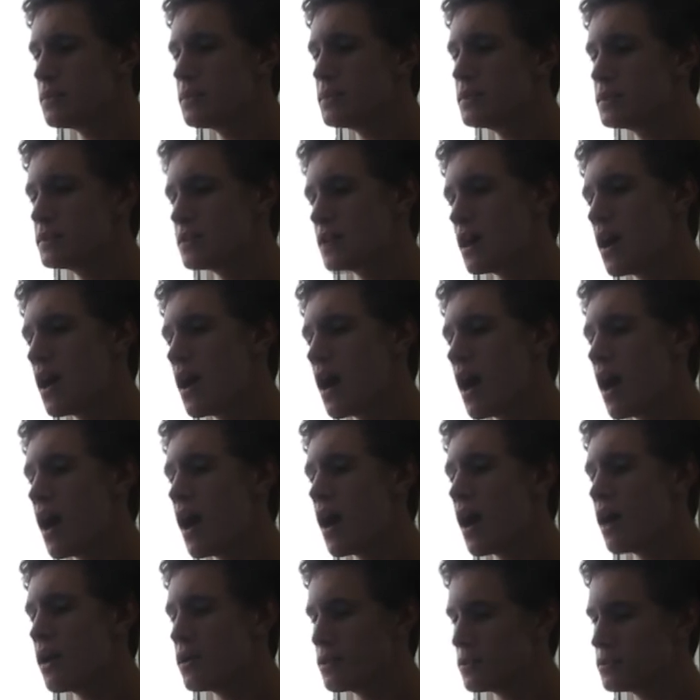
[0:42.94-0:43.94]
sway me
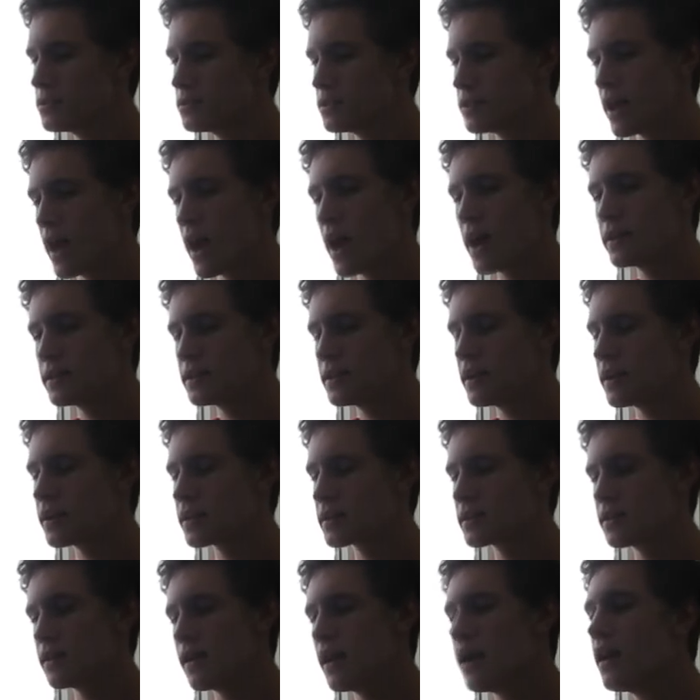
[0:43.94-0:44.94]
down and
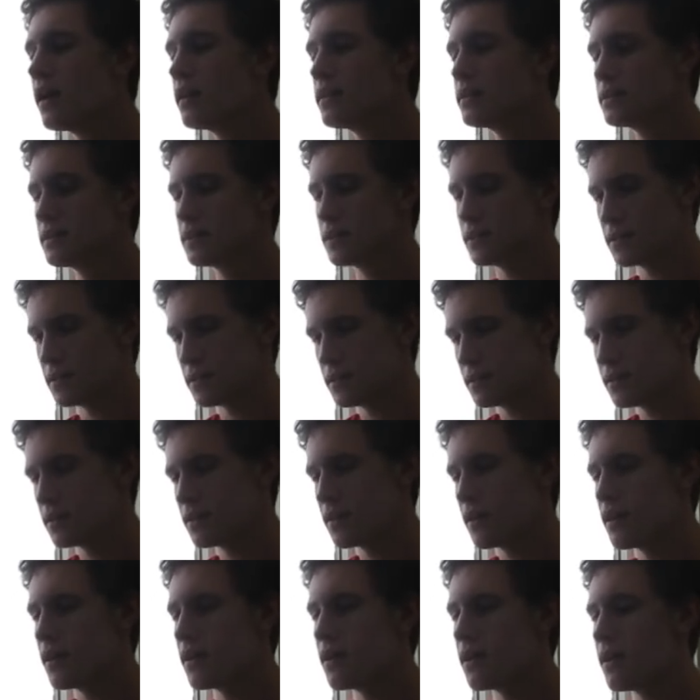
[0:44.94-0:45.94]
I can't
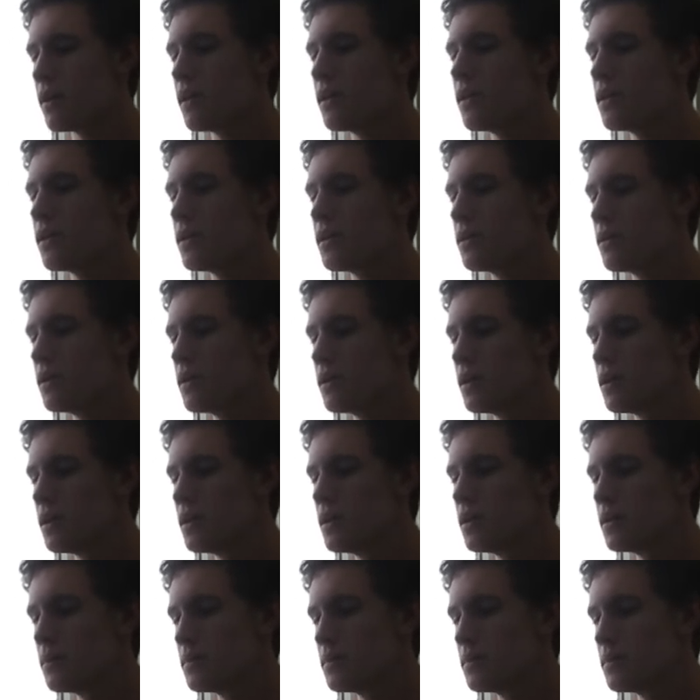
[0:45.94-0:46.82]
get out.